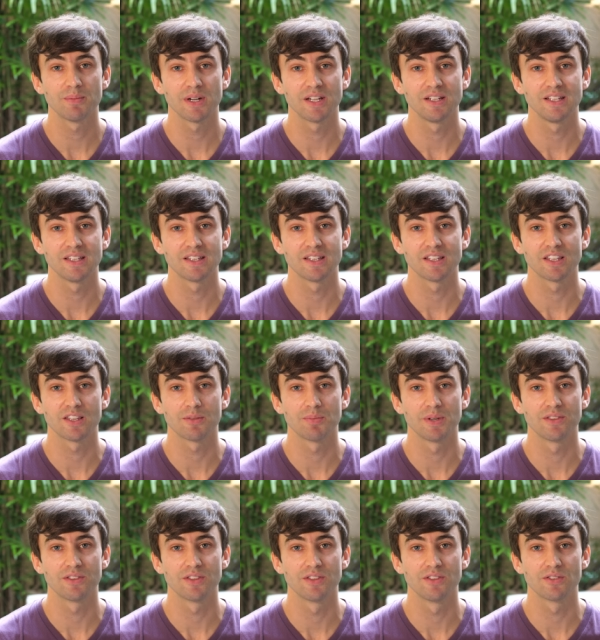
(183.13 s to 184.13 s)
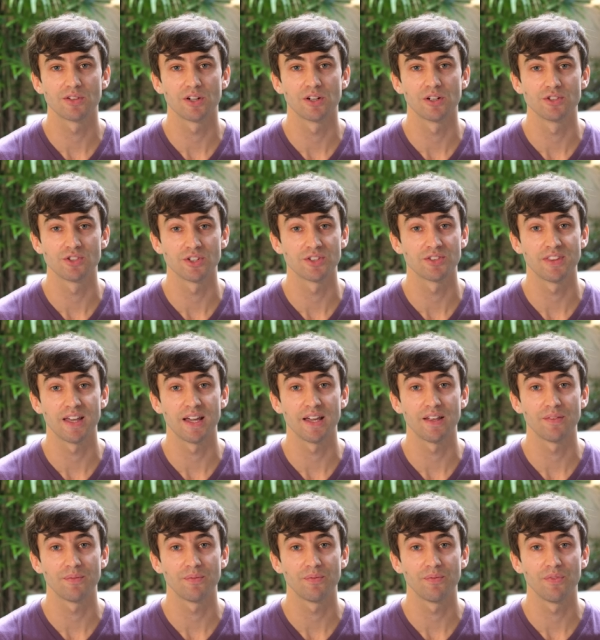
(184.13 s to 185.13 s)
my daily expenses are just
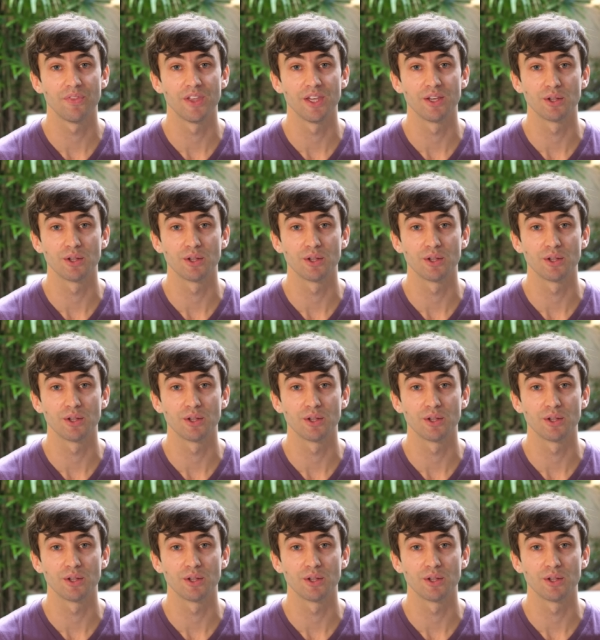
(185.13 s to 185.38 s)
that. They